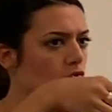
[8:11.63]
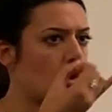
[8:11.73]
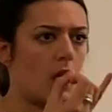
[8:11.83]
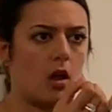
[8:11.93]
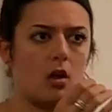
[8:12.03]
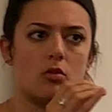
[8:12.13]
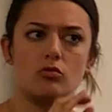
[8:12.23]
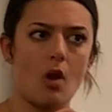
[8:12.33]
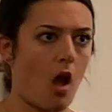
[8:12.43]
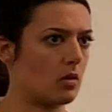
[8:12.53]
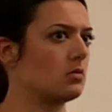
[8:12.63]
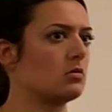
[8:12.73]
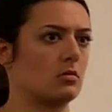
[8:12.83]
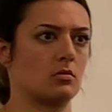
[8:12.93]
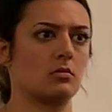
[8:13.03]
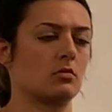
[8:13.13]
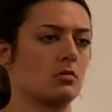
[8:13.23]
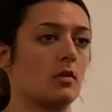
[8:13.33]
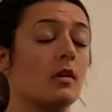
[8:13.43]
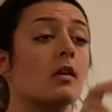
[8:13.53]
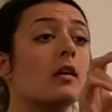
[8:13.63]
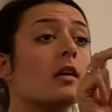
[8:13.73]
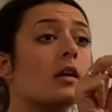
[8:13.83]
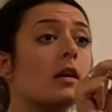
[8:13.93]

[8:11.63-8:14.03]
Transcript: Only if you have a neuromuscular junction,